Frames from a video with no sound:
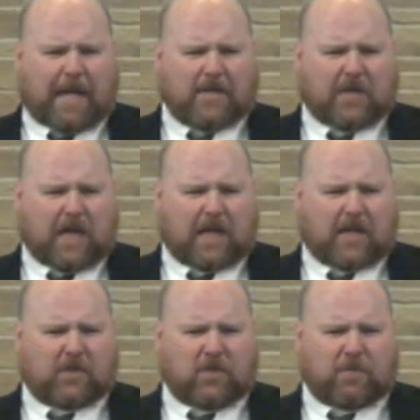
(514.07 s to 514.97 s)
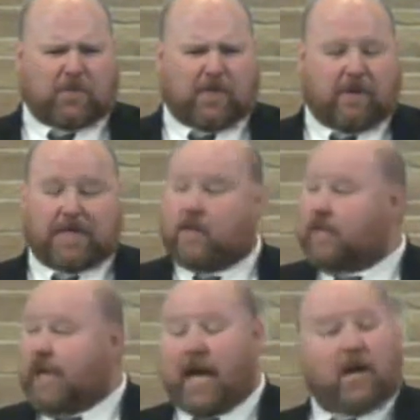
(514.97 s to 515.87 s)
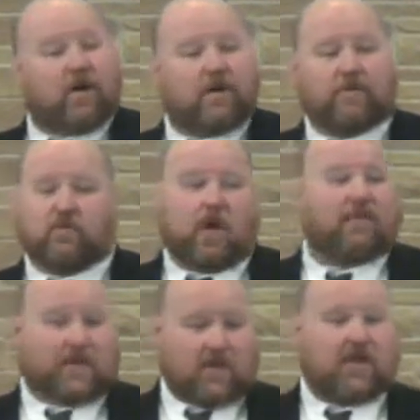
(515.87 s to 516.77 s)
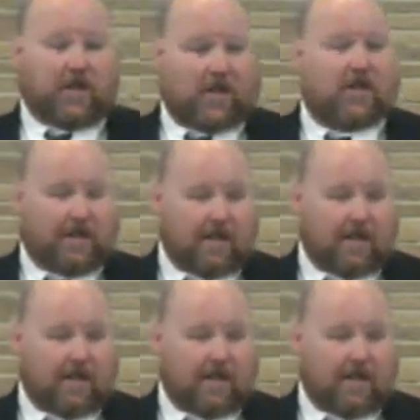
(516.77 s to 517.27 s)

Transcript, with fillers: I just got like a 2% raise. I go, yeah, I heard it was rough this year.